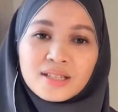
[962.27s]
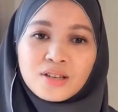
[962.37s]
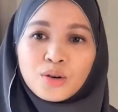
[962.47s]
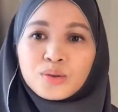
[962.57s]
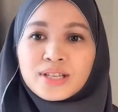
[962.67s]

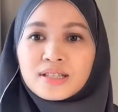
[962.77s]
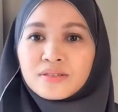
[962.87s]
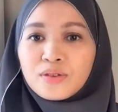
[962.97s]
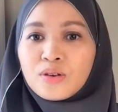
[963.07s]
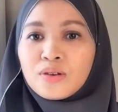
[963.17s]
So
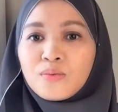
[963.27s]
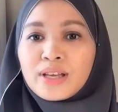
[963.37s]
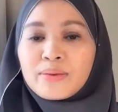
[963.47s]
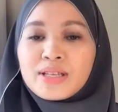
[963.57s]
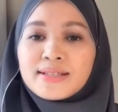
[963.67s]
settle for, what
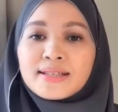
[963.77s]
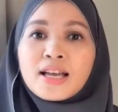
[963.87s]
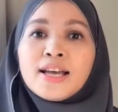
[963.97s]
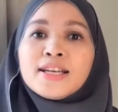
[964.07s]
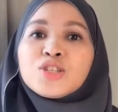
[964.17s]
that means is